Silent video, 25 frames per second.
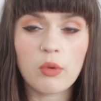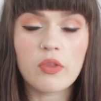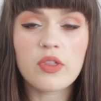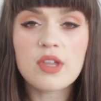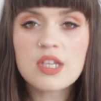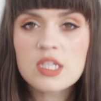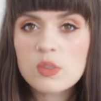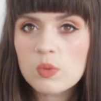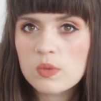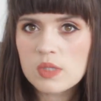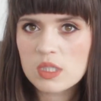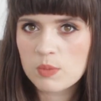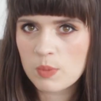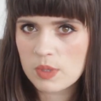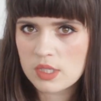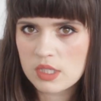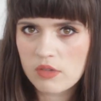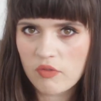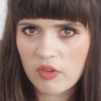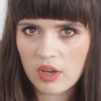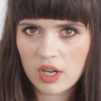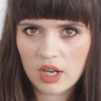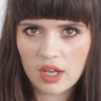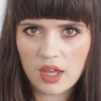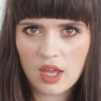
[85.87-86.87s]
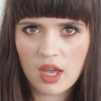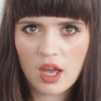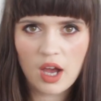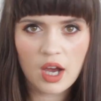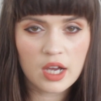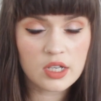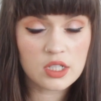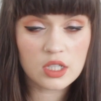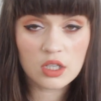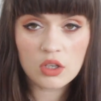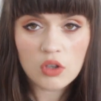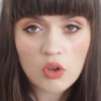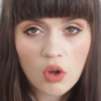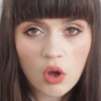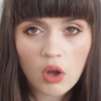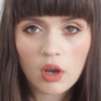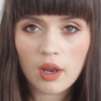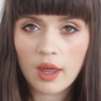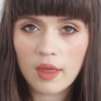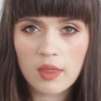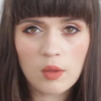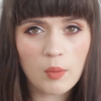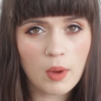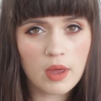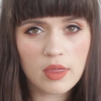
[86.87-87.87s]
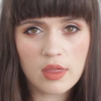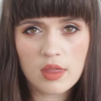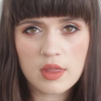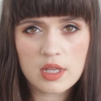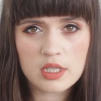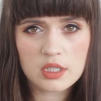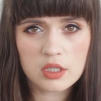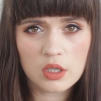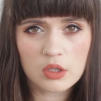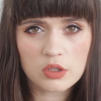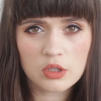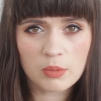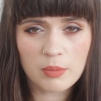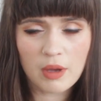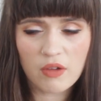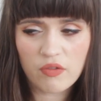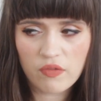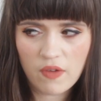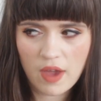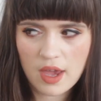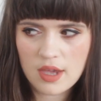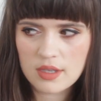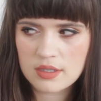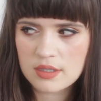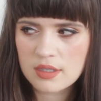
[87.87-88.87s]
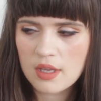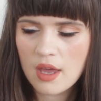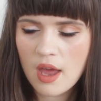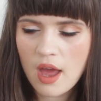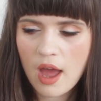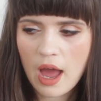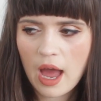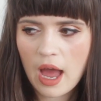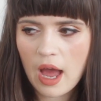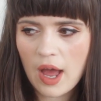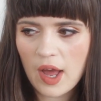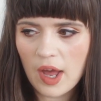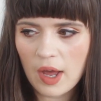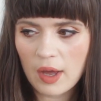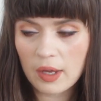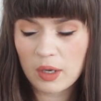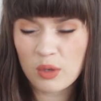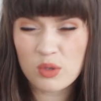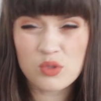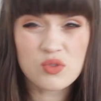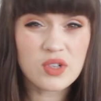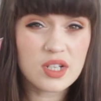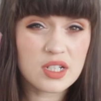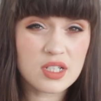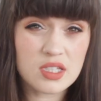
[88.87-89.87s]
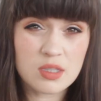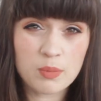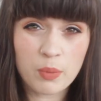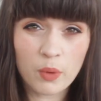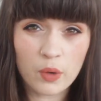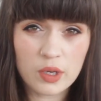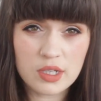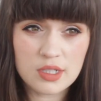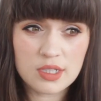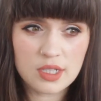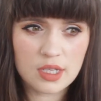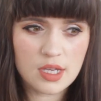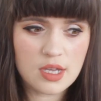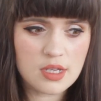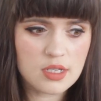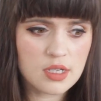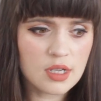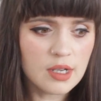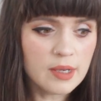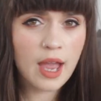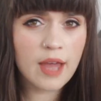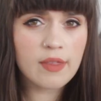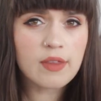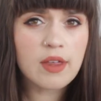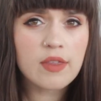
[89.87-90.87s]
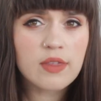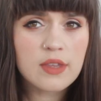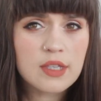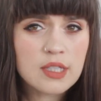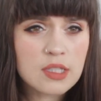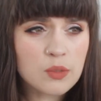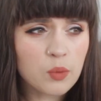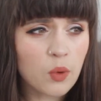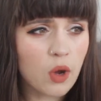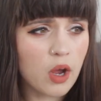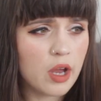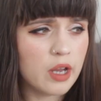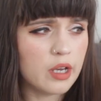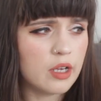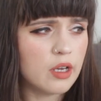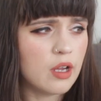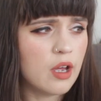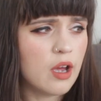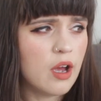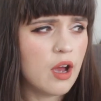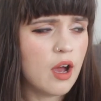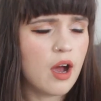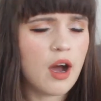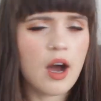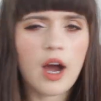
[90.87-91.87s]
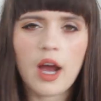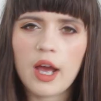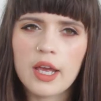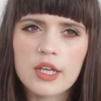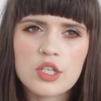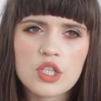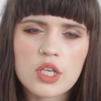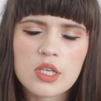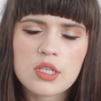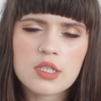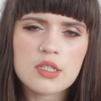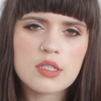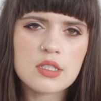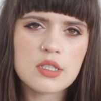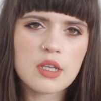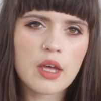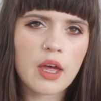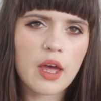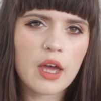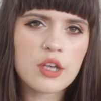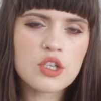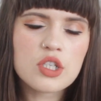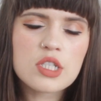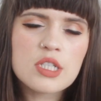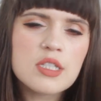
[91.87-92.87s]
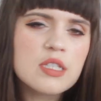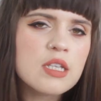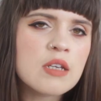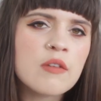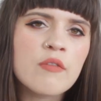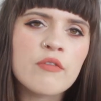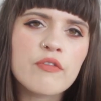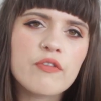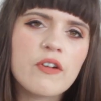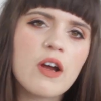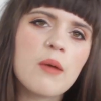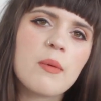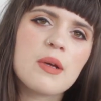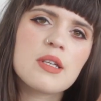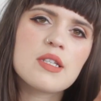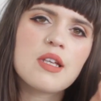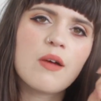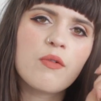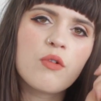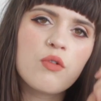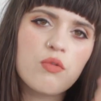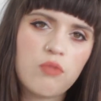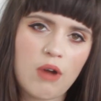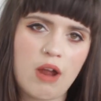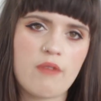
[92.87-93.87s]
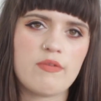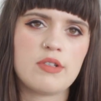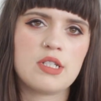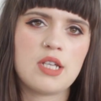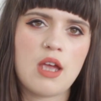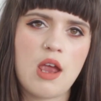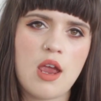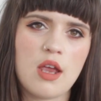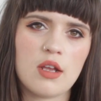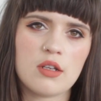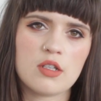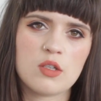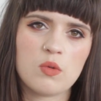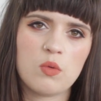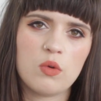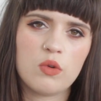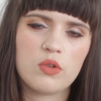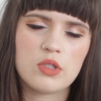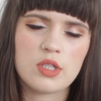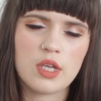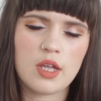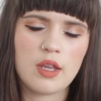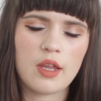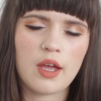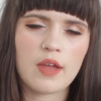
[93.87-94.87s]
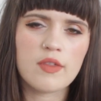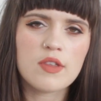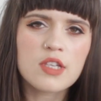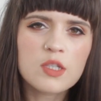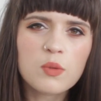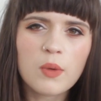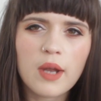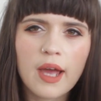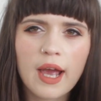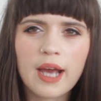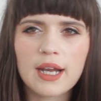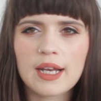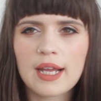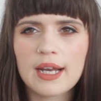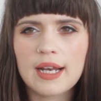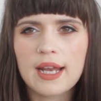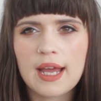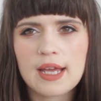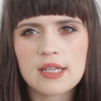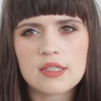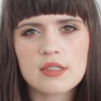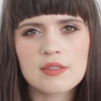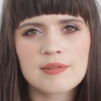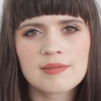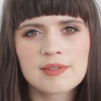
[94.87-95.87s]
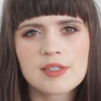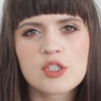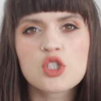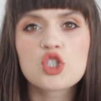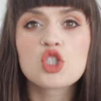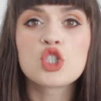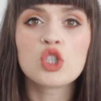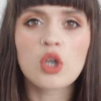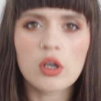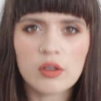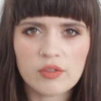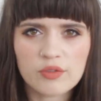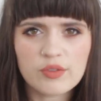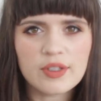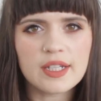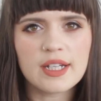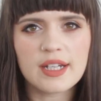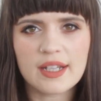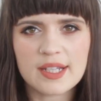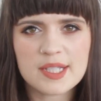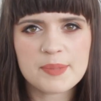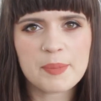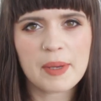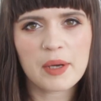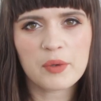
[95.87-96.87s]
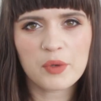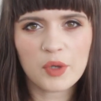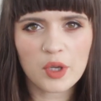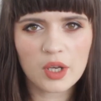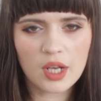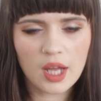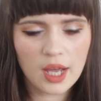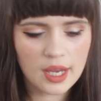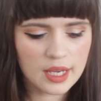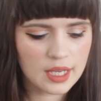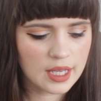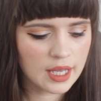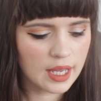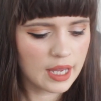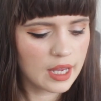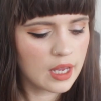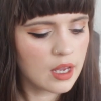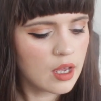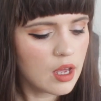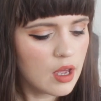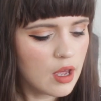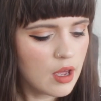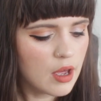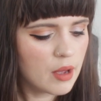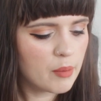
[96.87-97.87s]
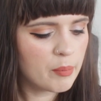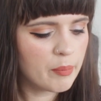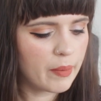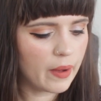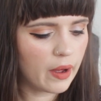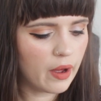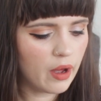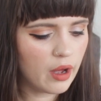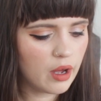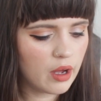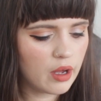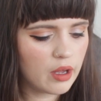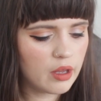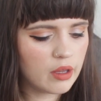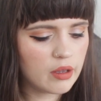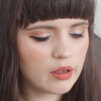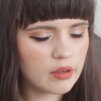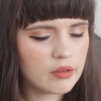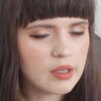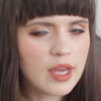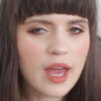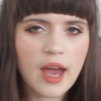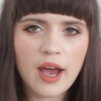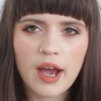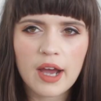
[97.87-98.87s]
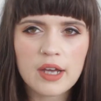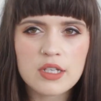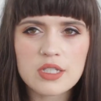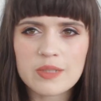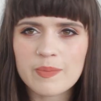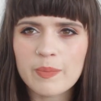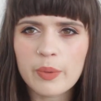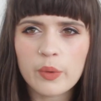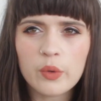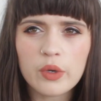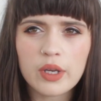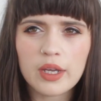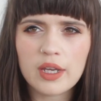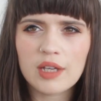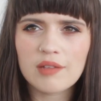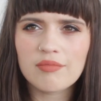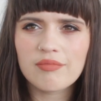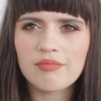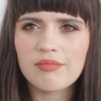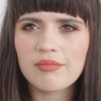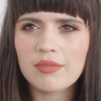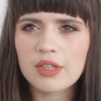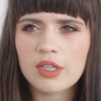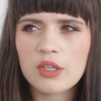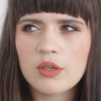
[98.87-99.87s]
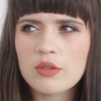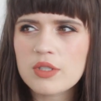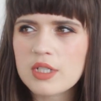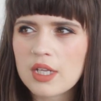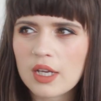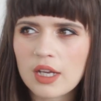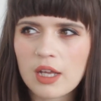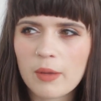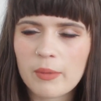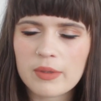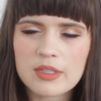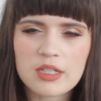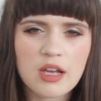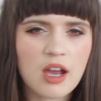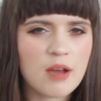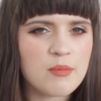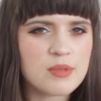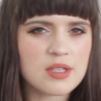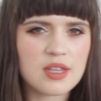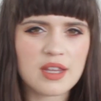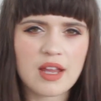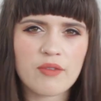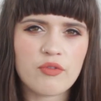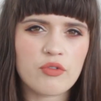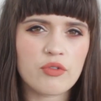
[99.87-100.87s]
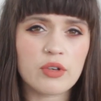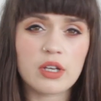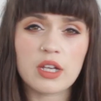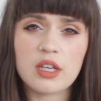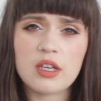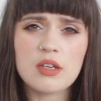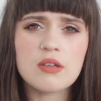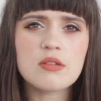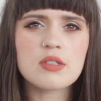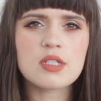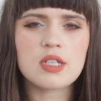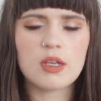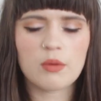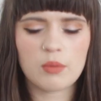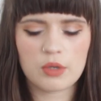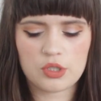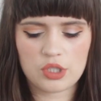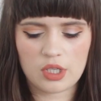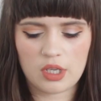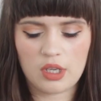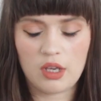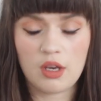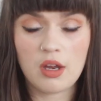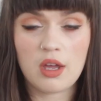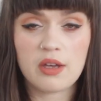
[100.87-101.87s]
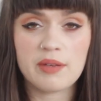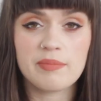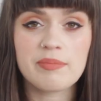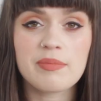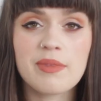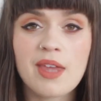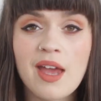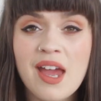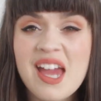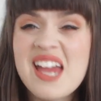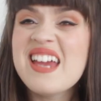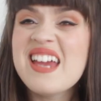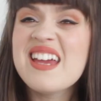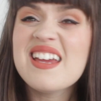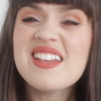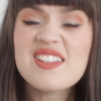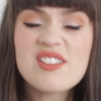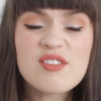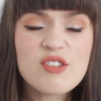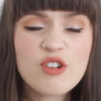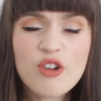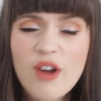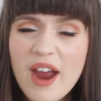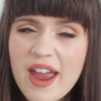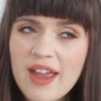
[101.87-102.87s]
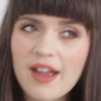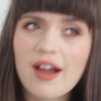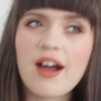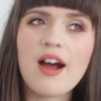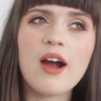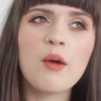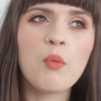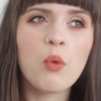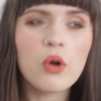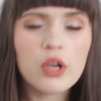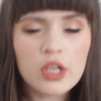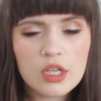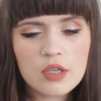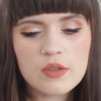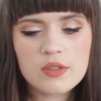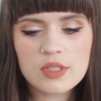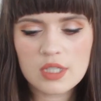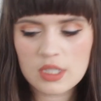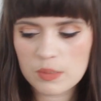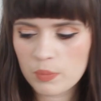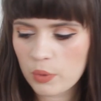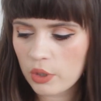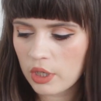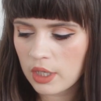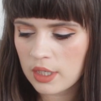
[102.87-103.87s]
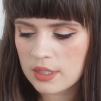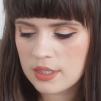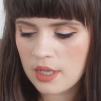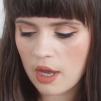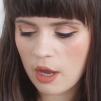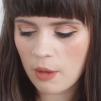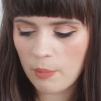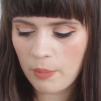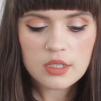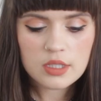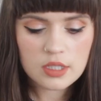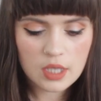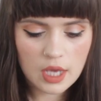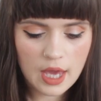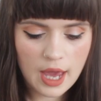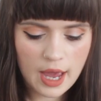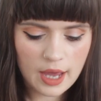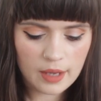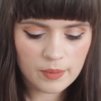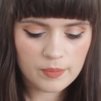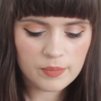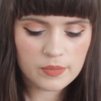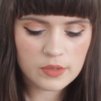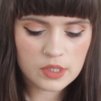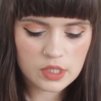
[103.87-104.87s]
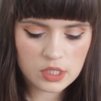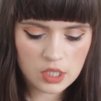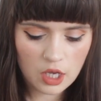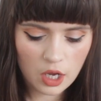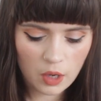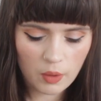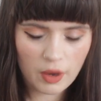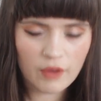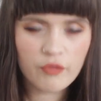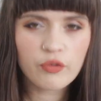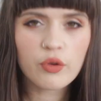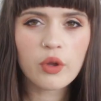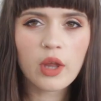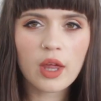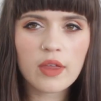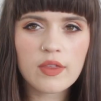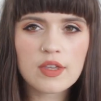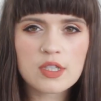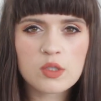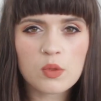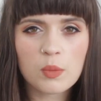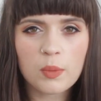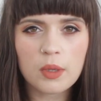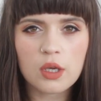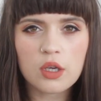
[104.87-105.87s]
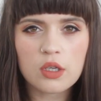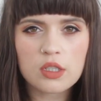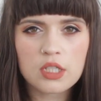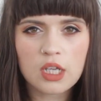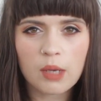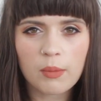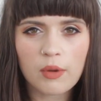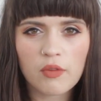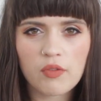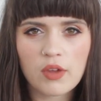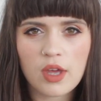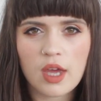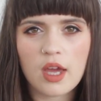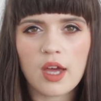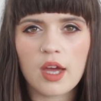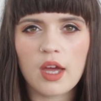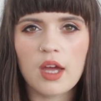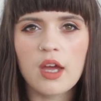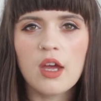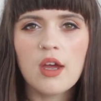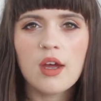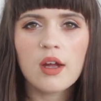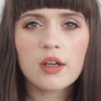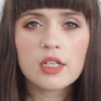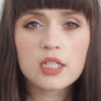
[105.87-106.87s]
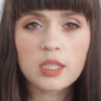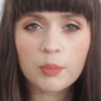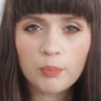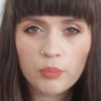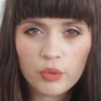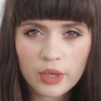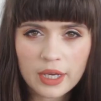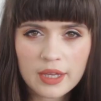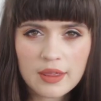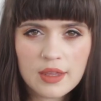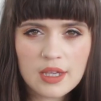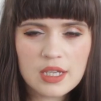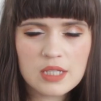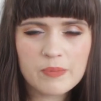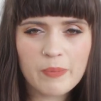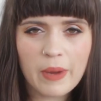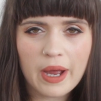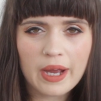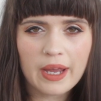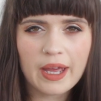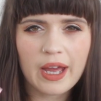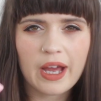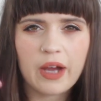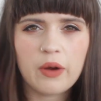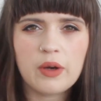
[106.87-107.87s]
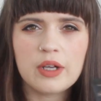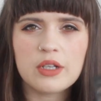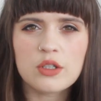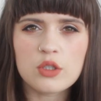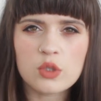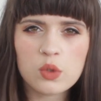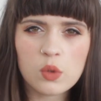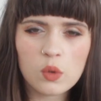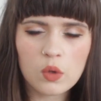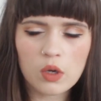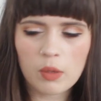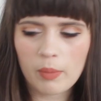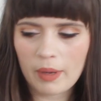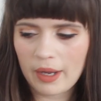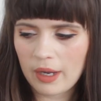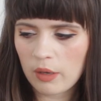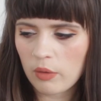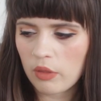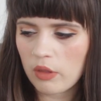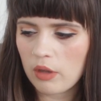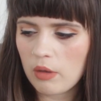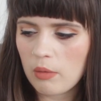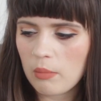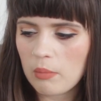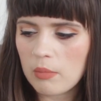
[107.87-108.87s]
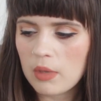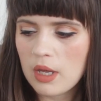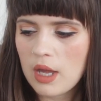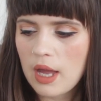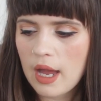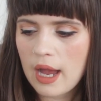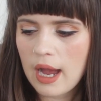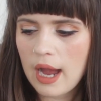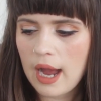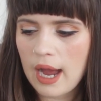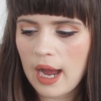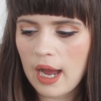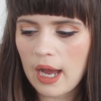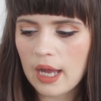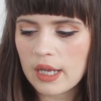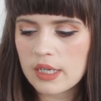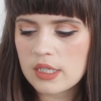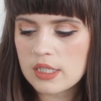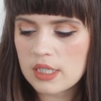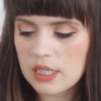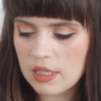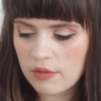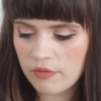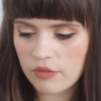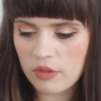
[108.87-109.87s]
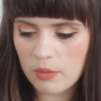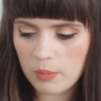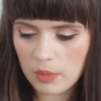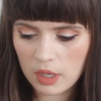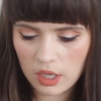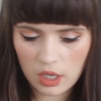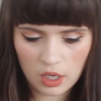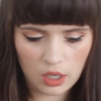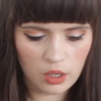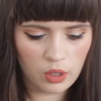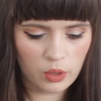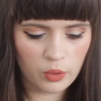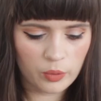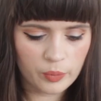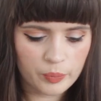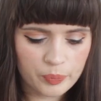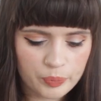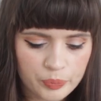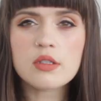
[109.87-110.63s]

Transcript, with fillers: Well, this one specifically, I did not like the way that this looked on my face, and I was really disappointed. And then this one, I just didn't find myself gravitating towards it. Like this one I had like less strong feelings about not liking, but yeah, I just bought it, used it a couple of times and never really used it, which, you know, isn't great. I want to use these products up. So yeah, so I thought like this would be a good time of year to bring these back out and talk about them and give them a go.